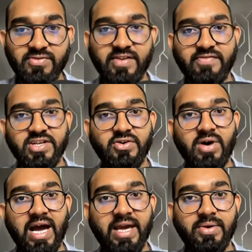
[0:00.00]
video.
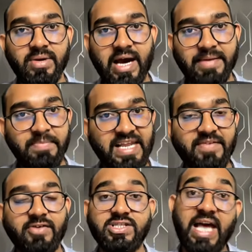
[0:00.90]
I believe
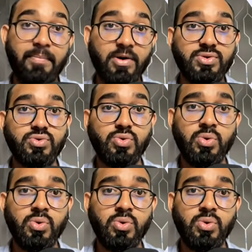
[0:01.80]
I was able to